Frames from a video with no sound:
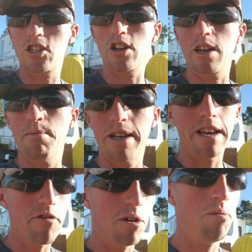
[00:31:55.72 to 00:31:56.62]
took him a
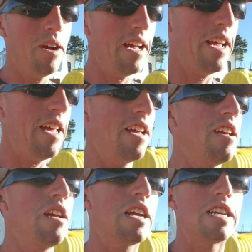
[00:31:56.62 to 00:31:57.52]
different way
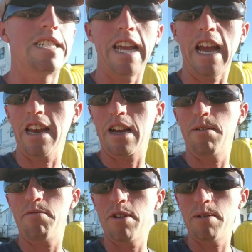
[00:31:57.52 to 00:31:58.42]
because he had to
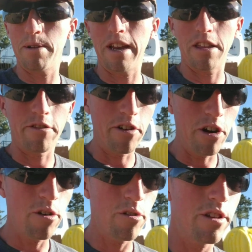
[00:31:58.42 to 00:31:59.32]
come from another
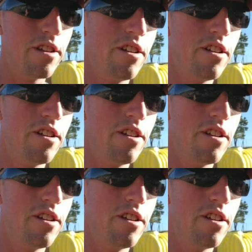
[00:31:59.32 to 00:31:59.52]
road.